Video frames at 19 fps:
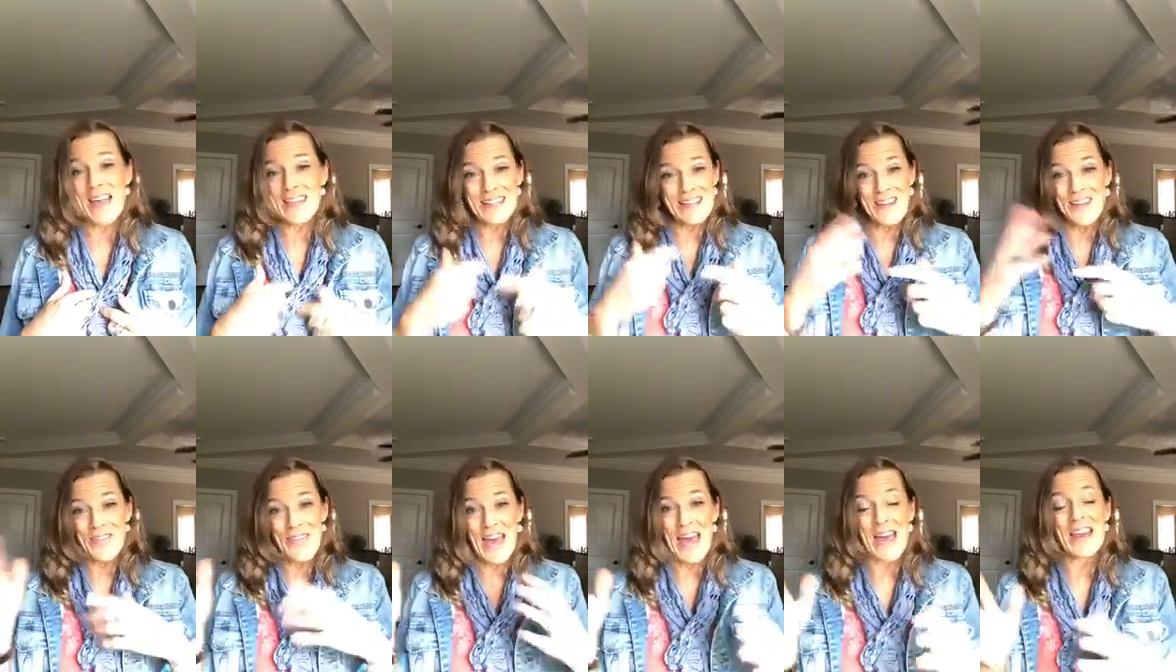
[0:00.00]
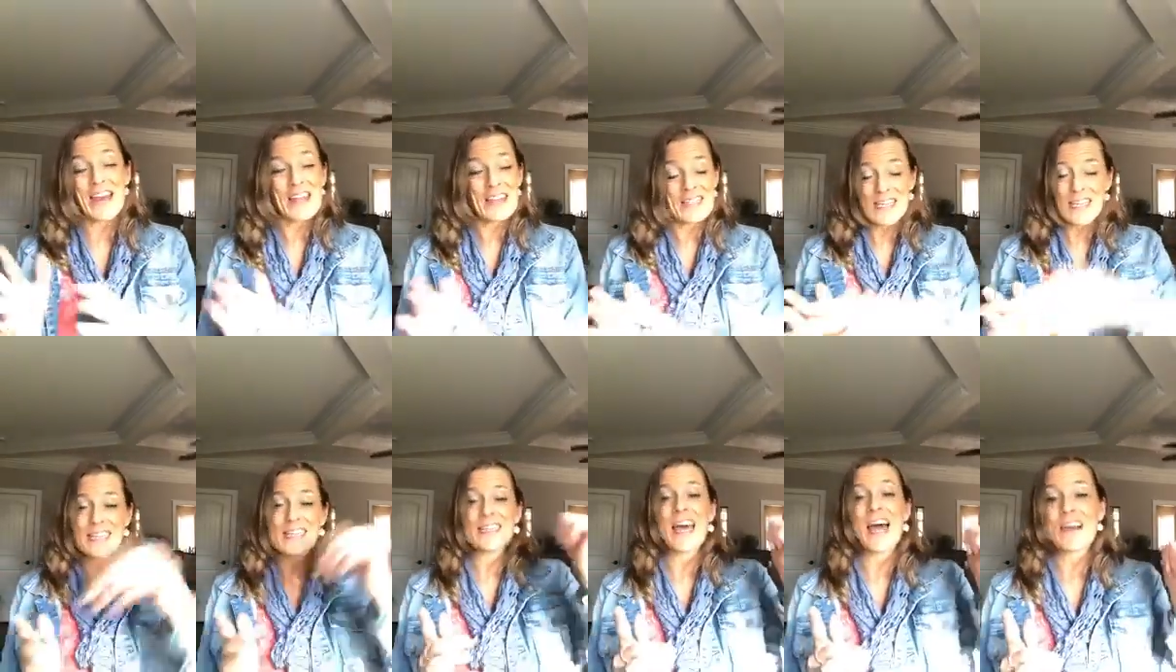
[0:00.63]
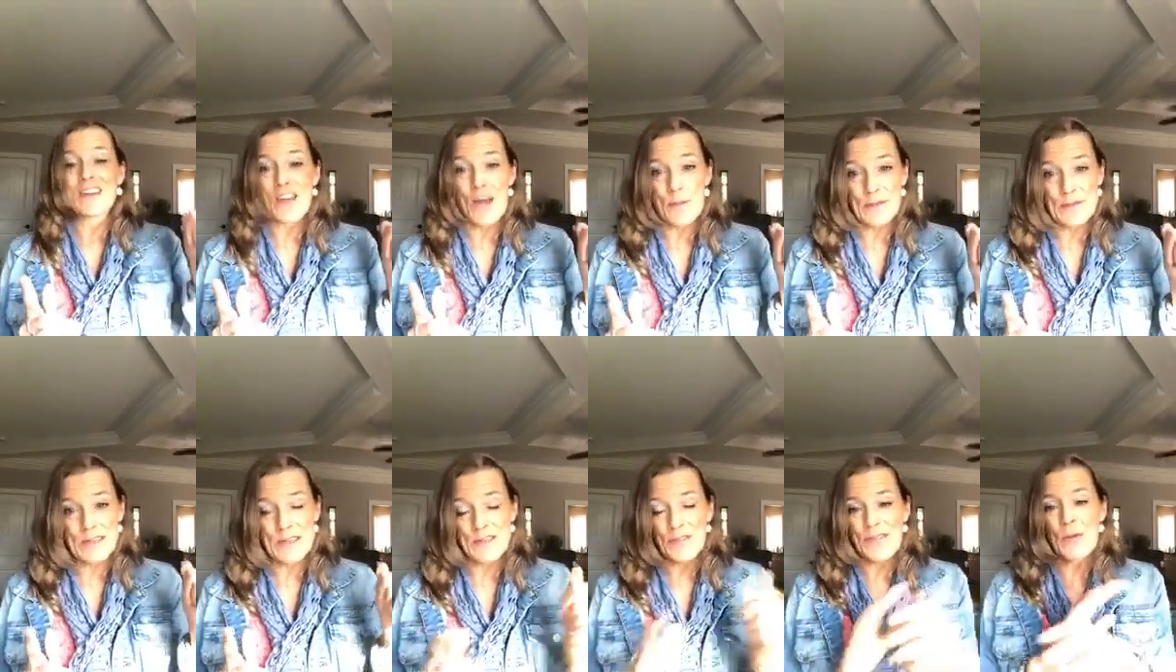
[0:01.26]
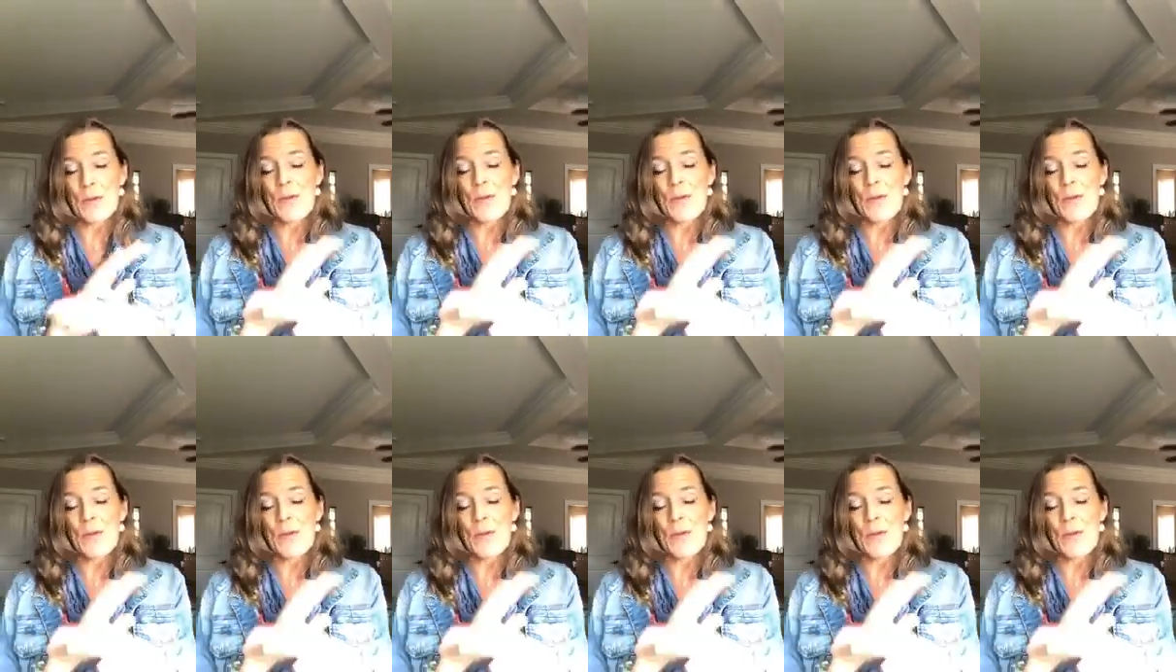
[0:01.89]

It's not that. It's the exact opposite. They